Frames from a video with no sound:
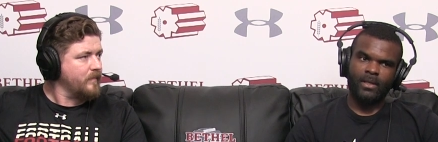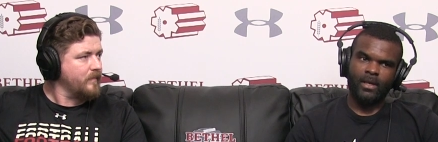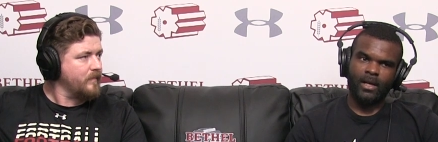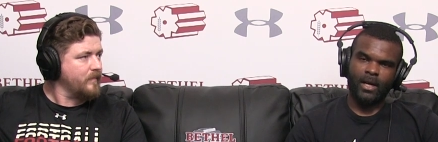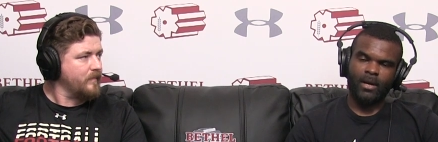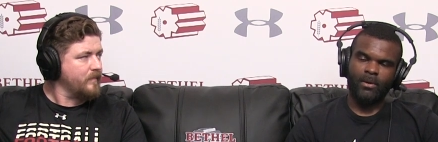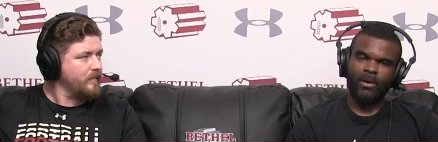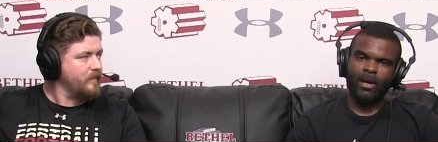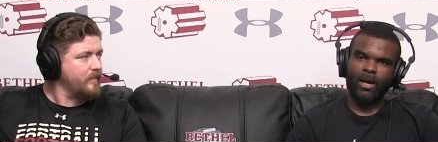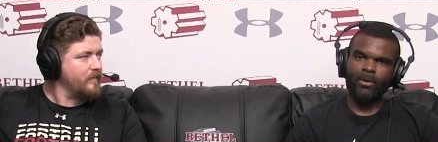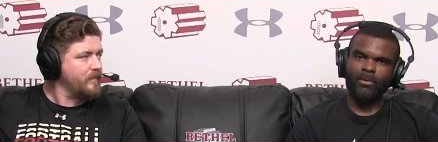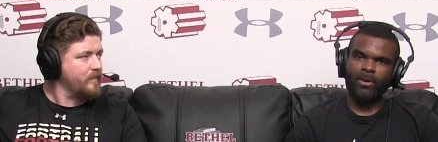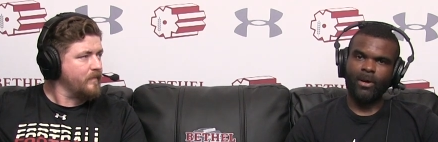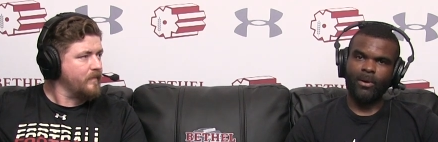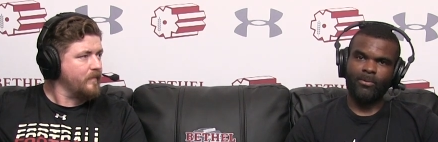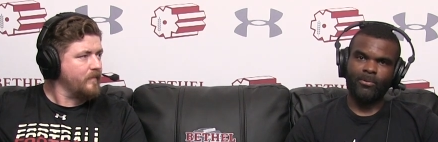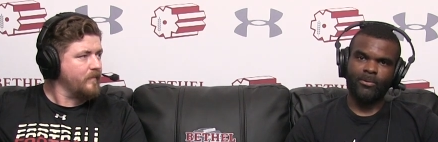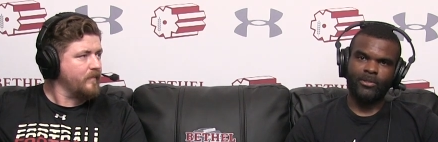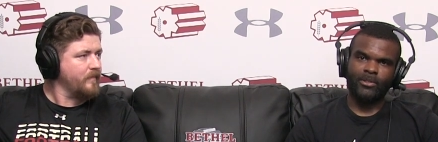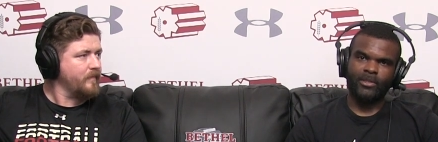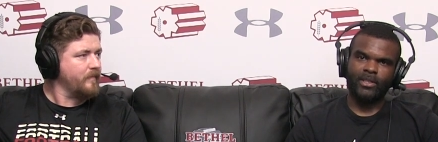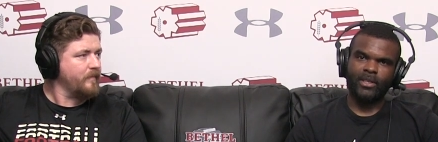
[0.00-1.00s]
Speaker 1: I, I, I
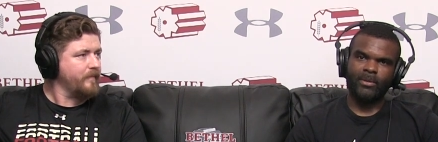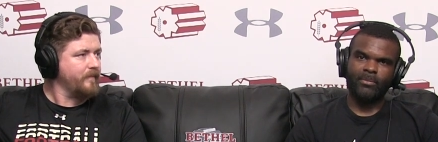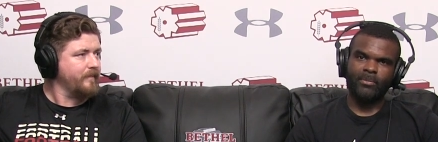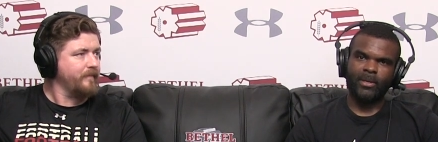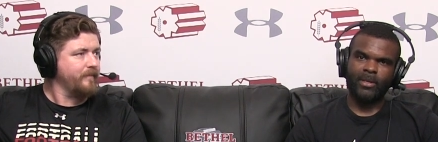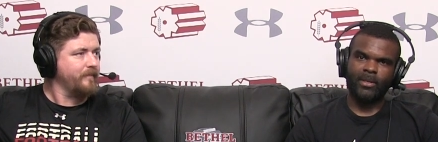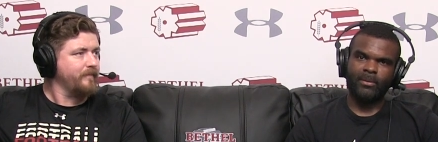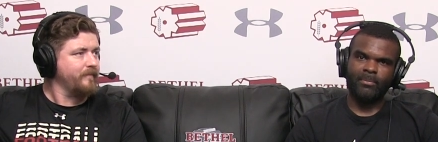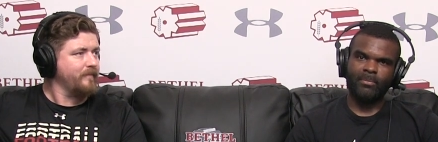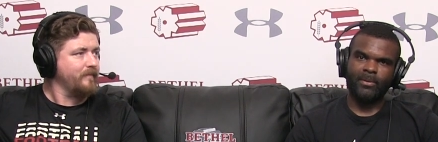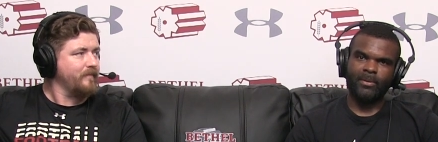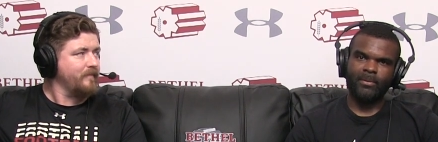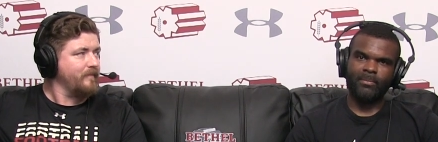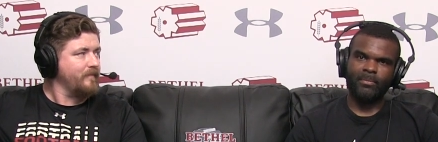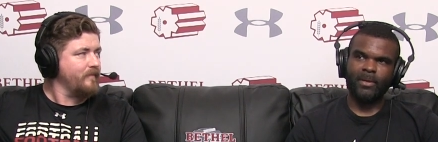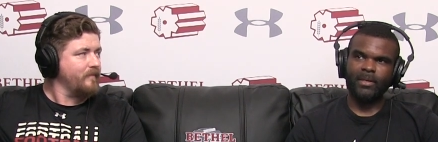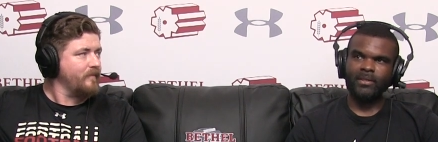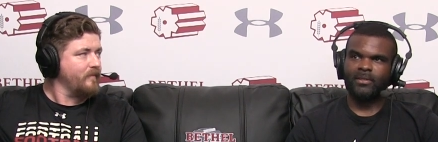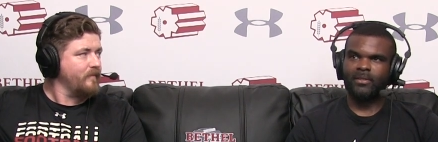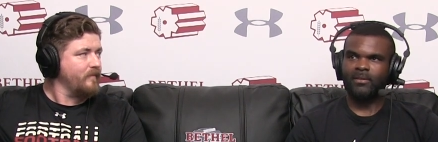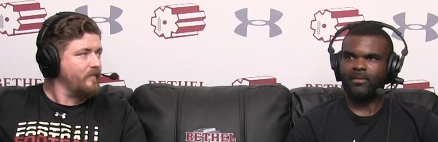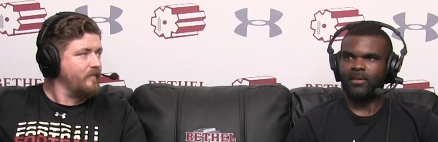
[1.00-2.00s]
want to say, man, the, the,
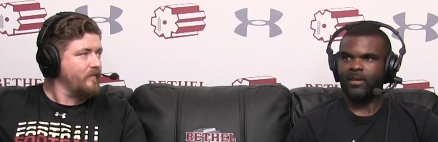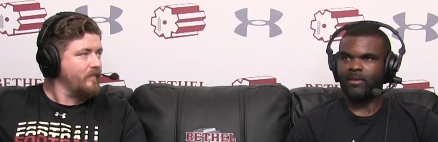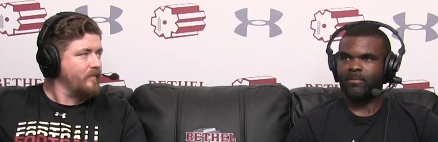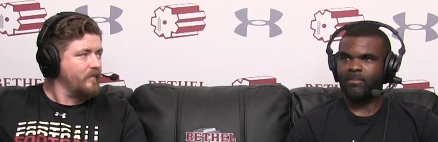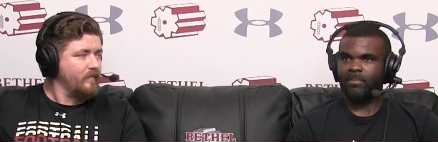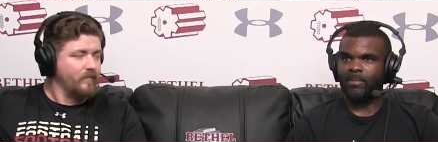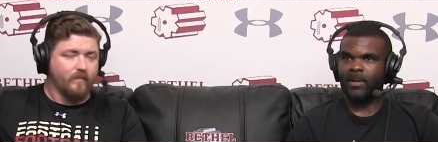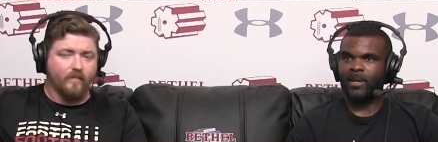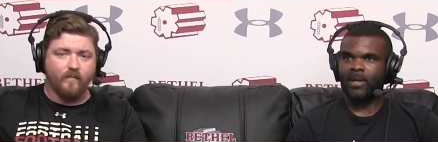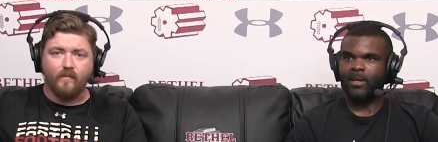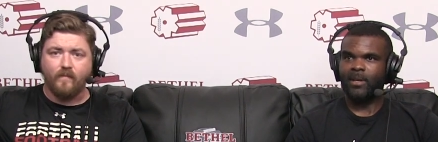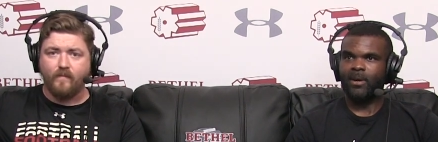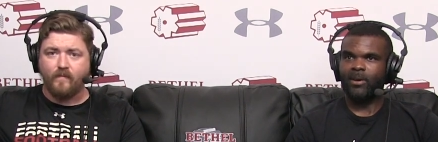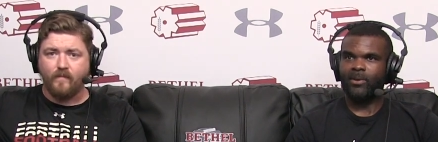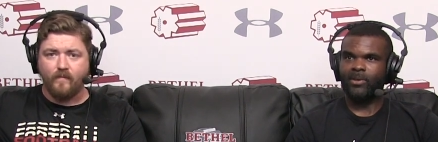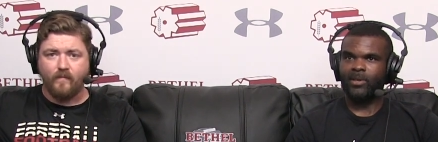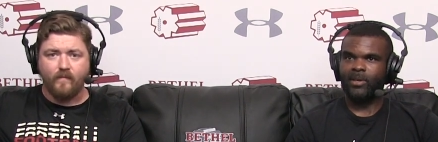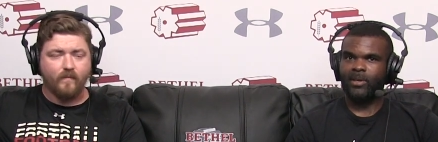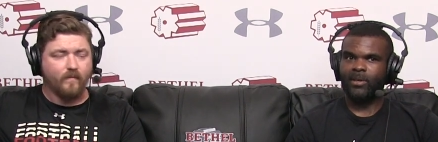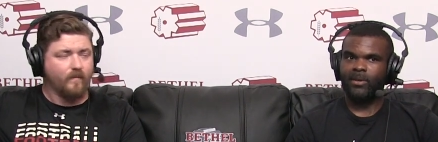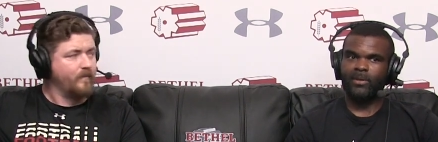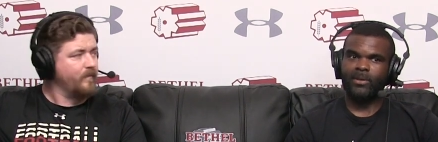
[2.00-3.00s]
best that they've played all
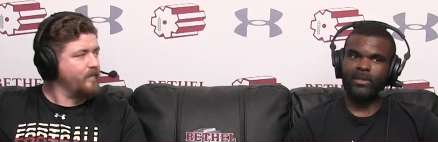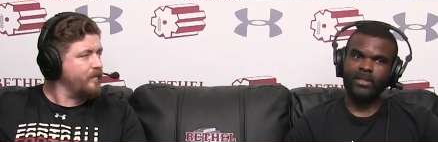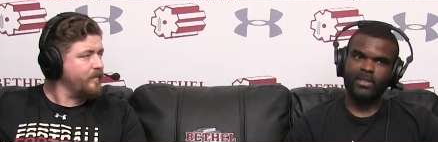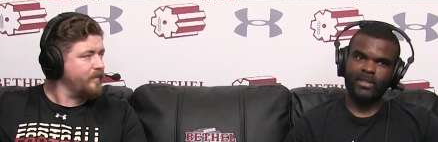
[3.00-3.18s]
year, at